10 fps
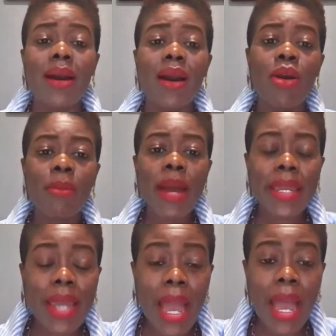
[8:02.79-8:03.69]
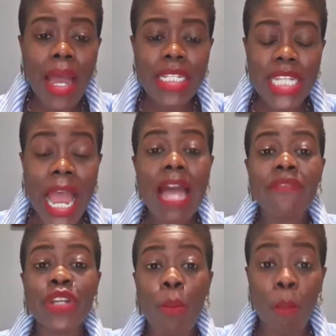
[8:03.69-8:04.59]
oh my gosh, I have
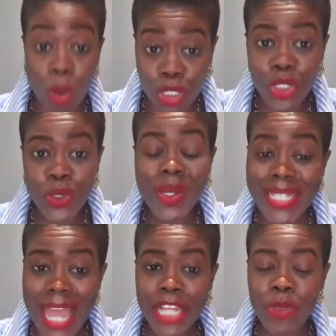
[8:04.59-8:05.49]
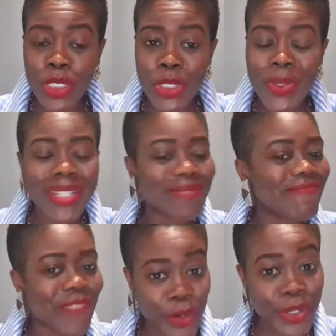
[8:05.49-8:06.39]
an emotional attachment to it,
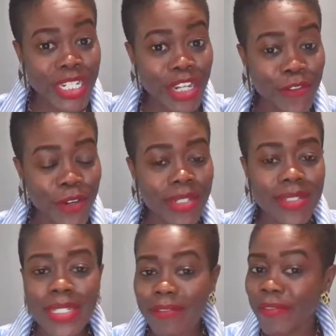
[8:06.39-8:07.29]
very different.